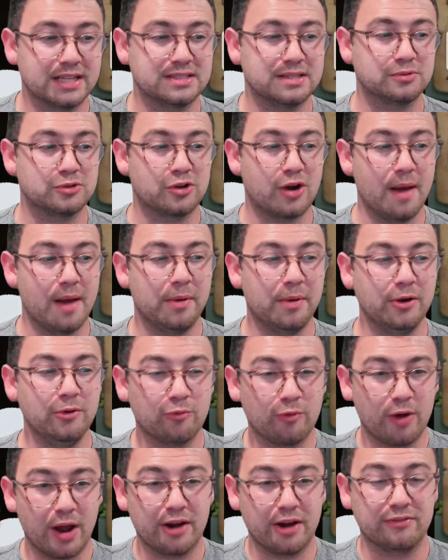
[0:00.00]
subscribe button
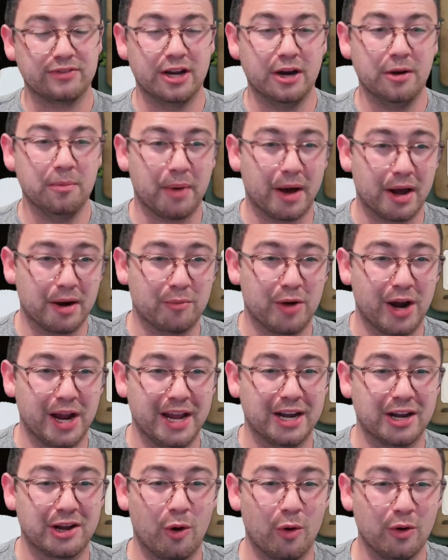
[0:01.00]
right over there, bottom
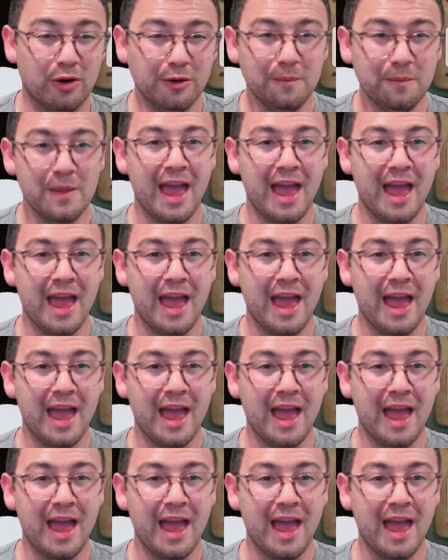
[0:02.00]
right-hand corner.